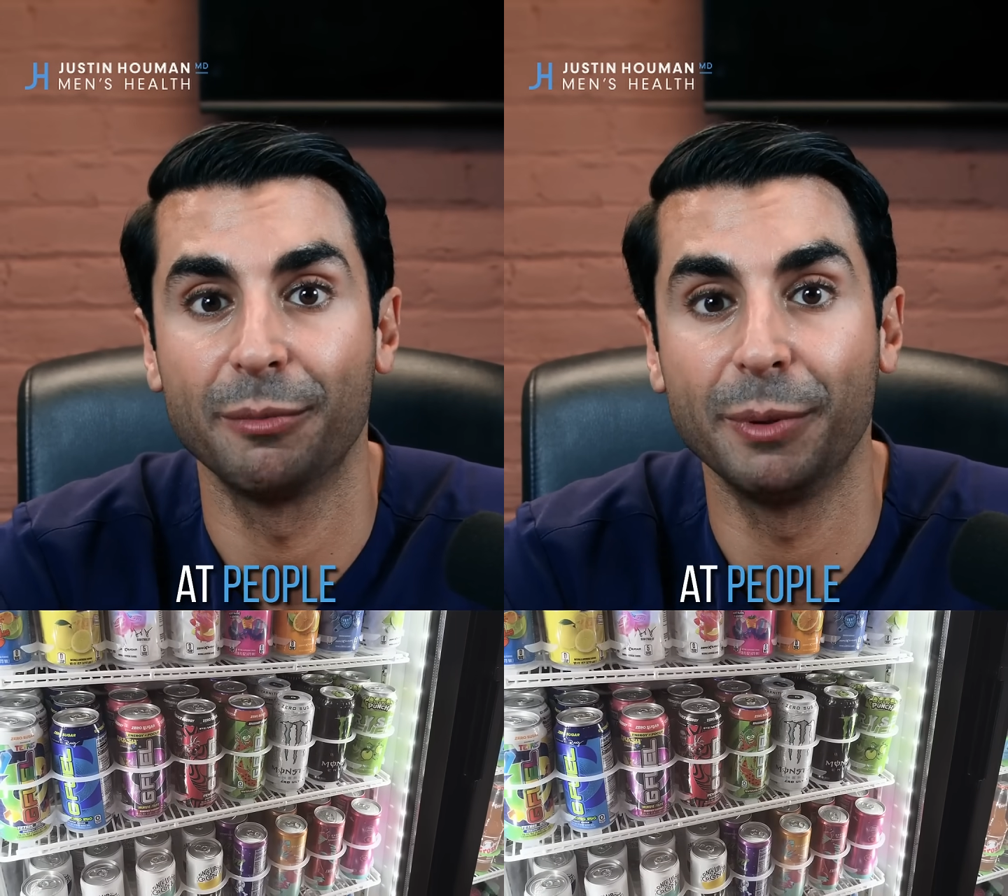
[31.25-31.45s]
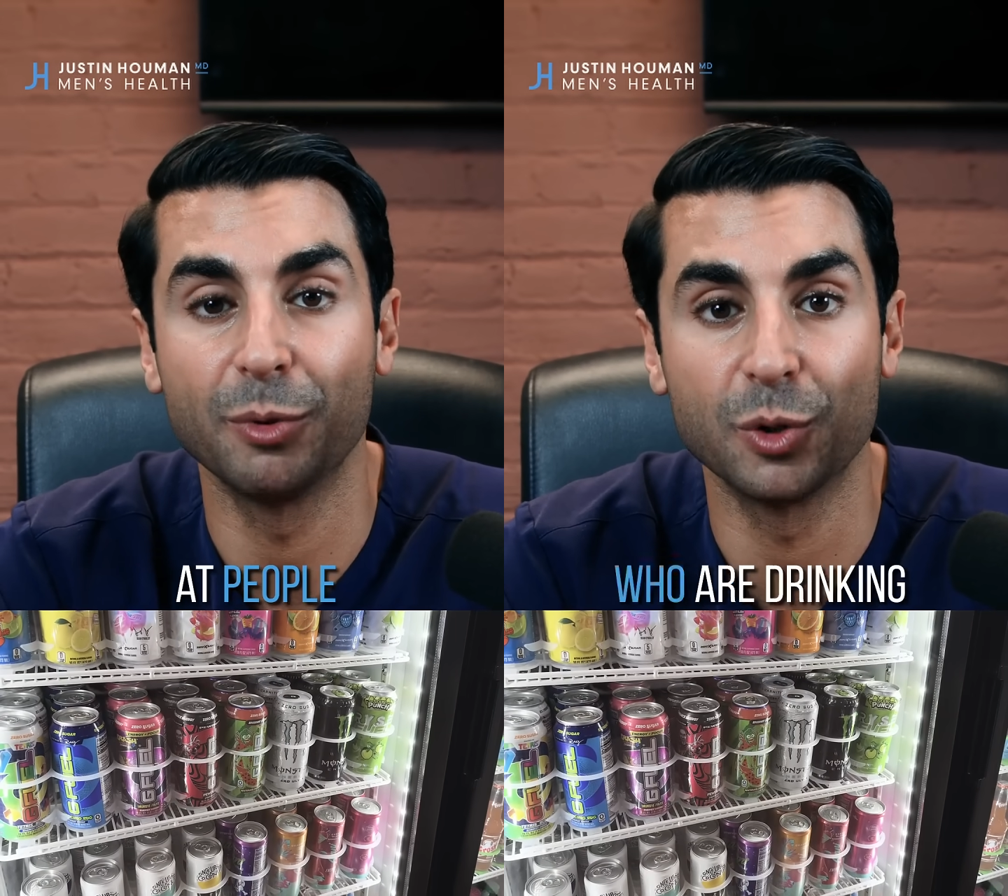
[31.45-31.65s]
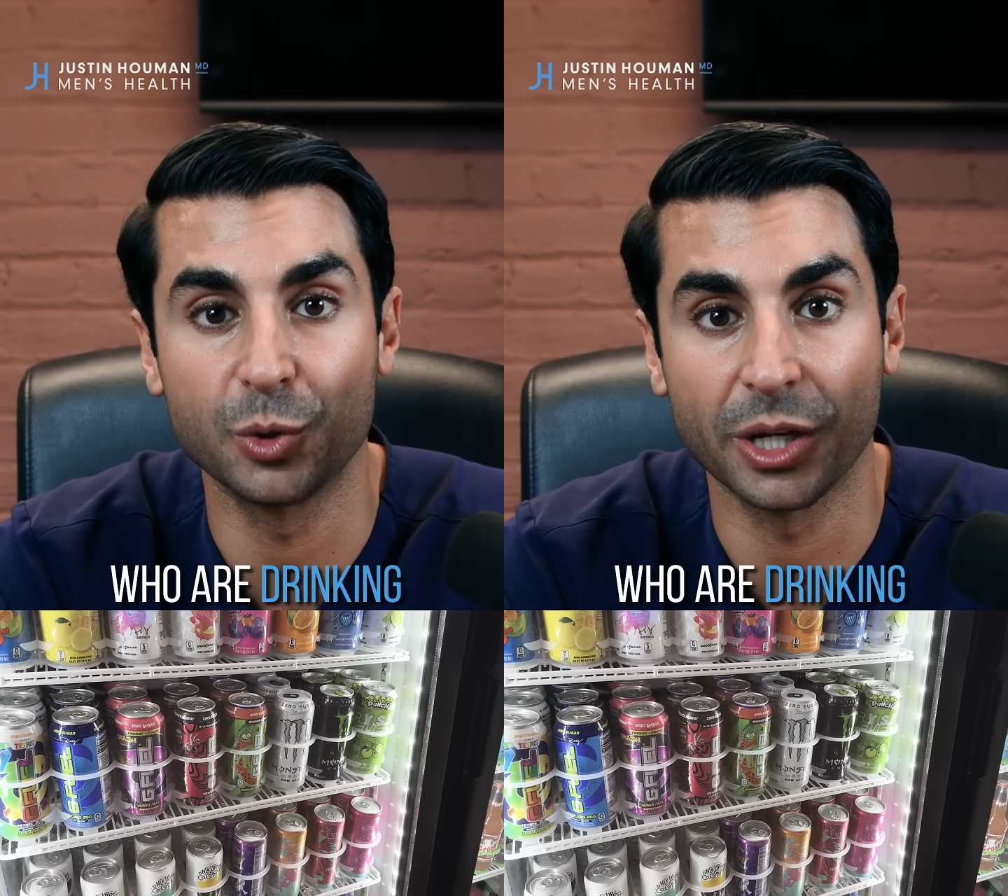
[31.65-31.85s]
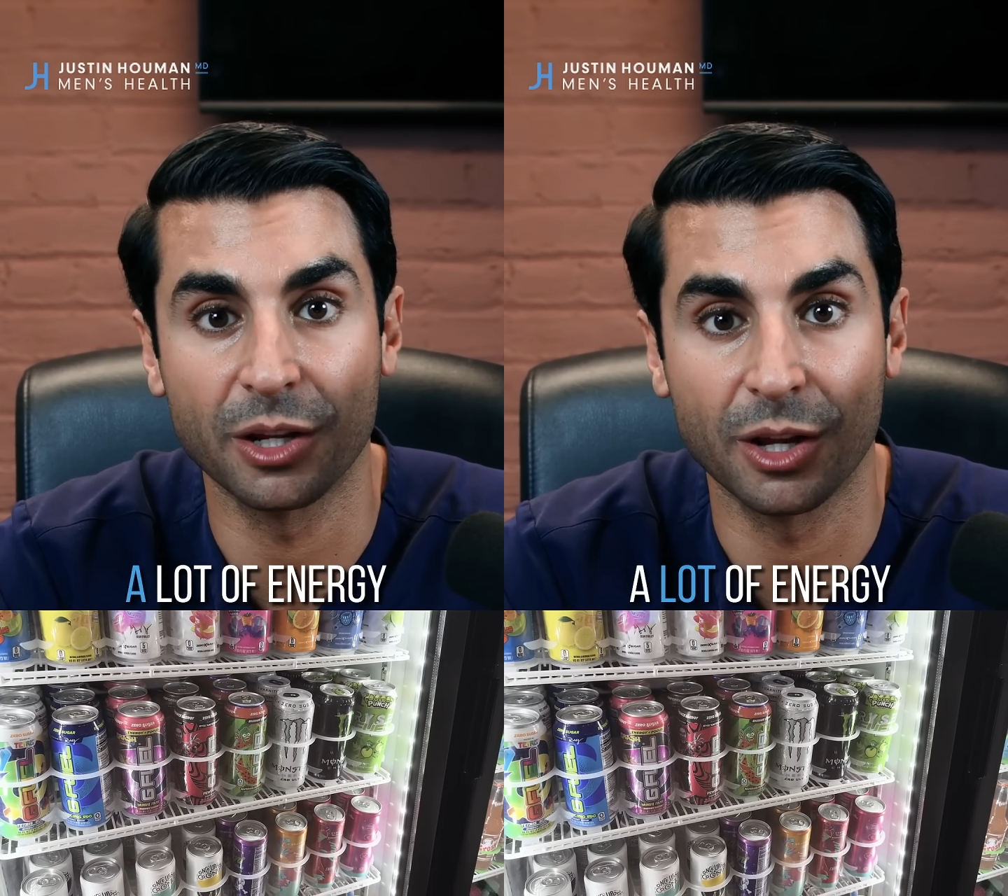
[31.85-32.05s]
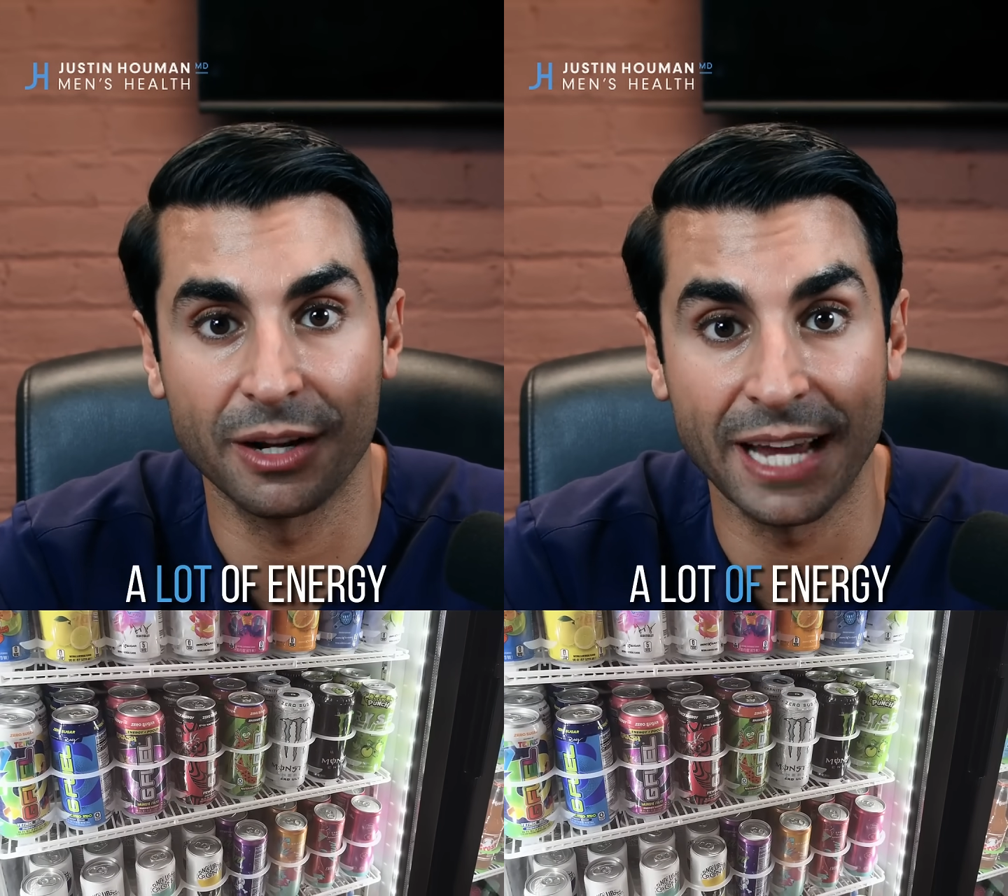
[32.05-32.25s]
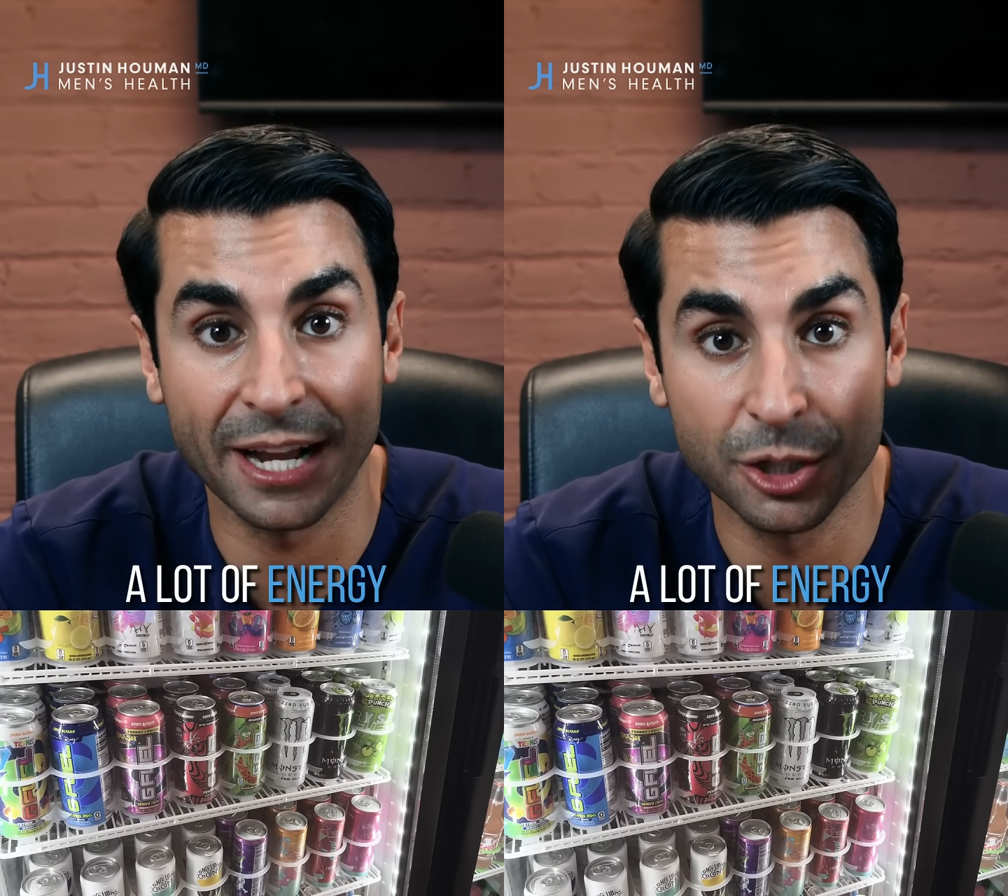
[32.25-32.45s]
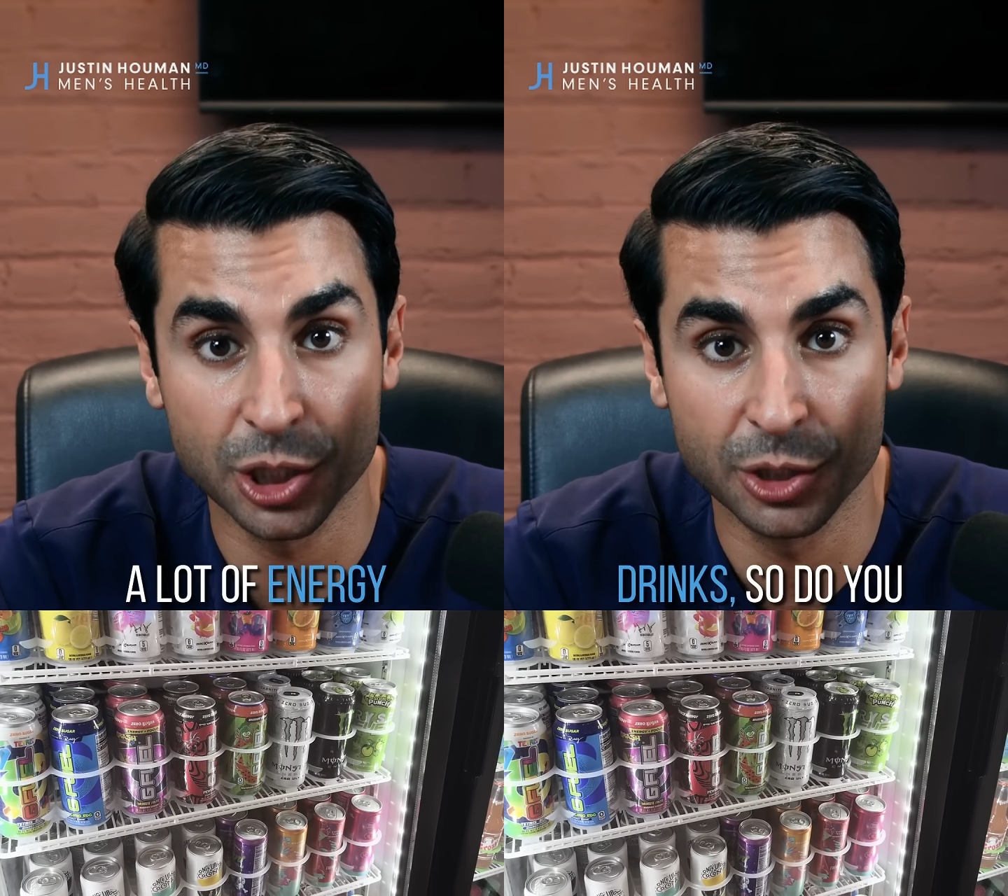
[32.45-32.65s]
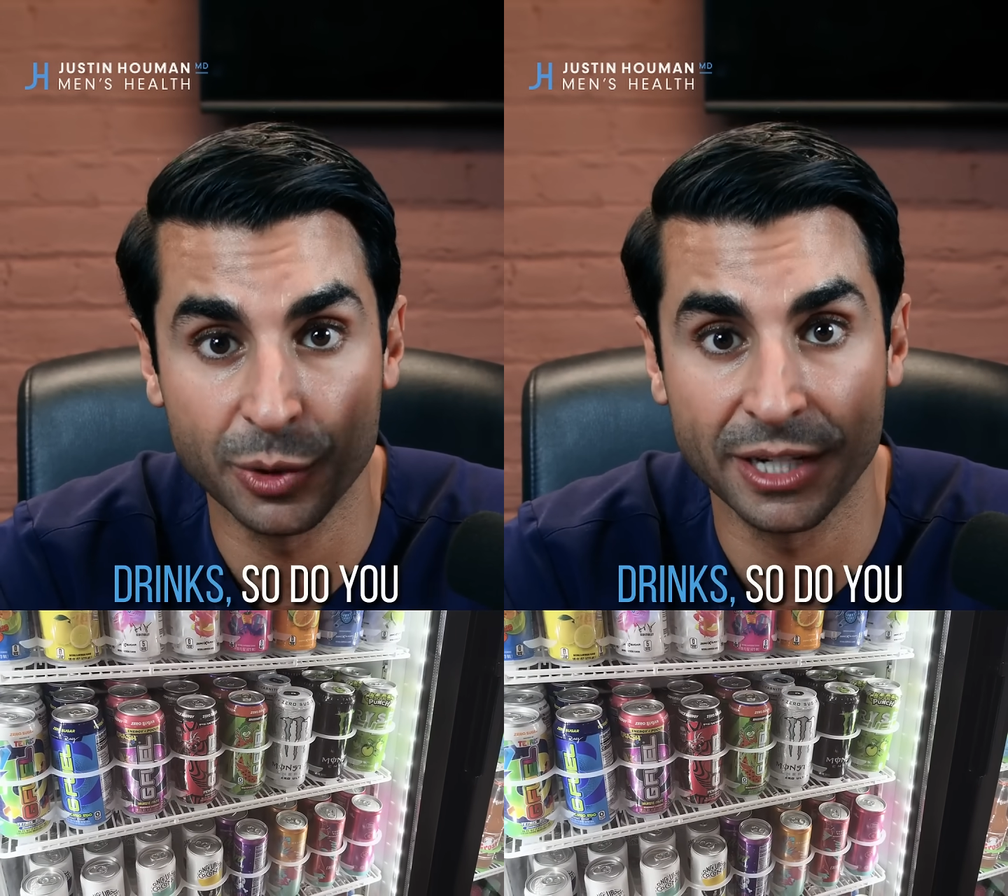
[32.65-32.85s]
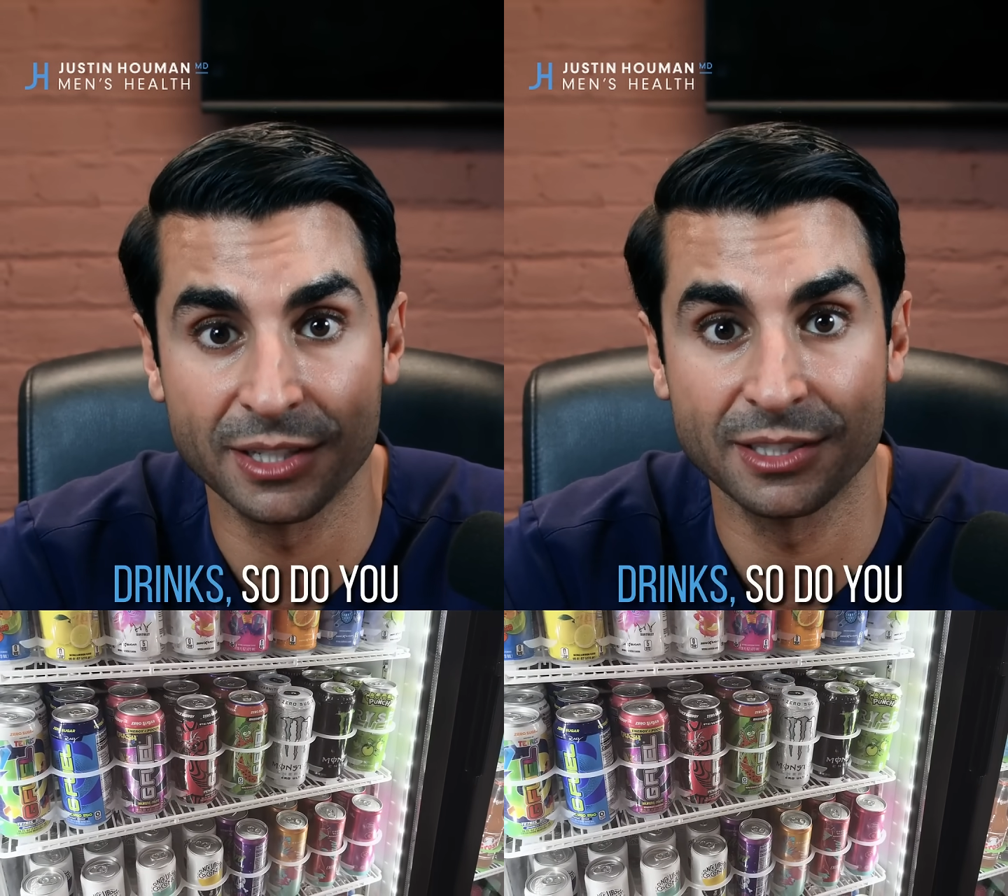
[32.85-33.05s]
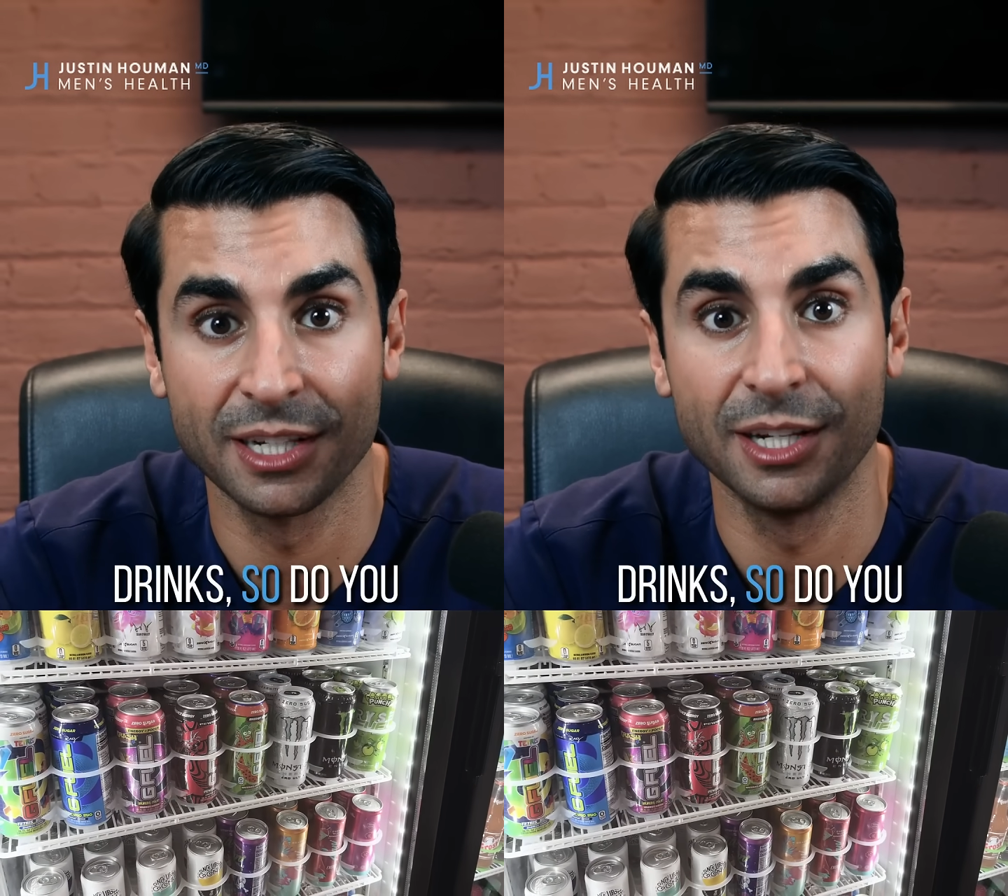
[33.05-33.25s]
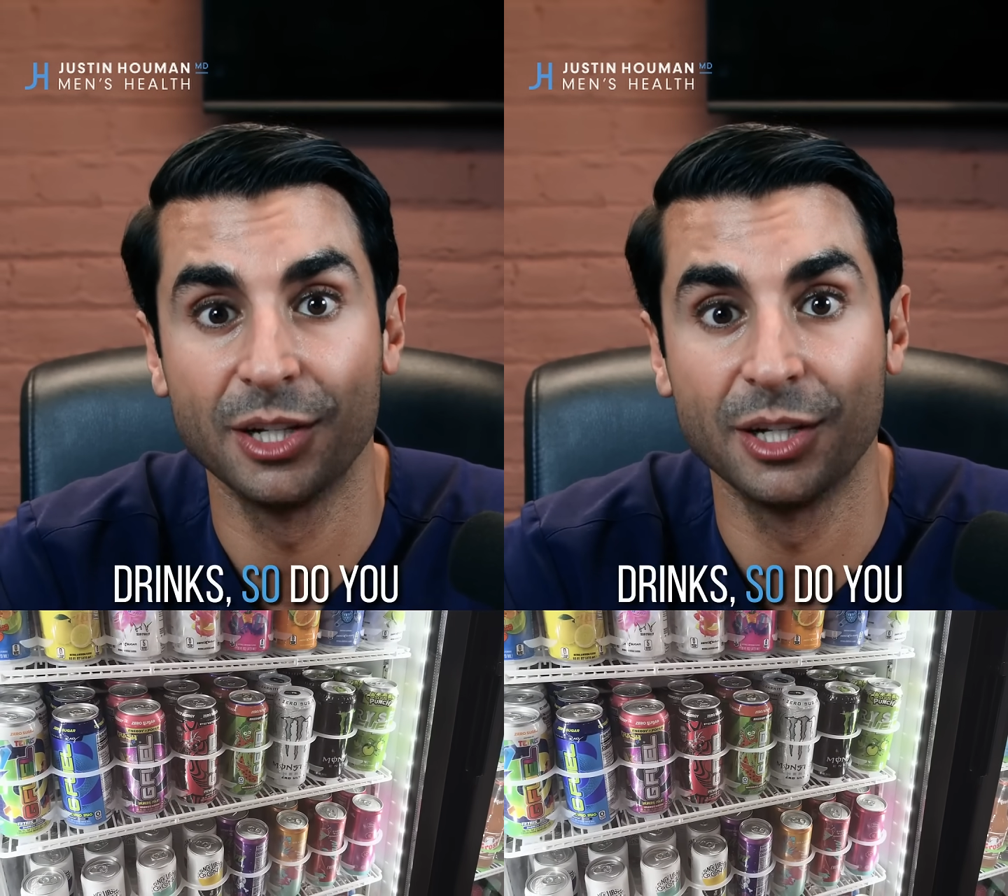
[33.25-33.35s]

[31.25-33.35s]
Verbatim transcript: people who are drinking a lot of energy drinks,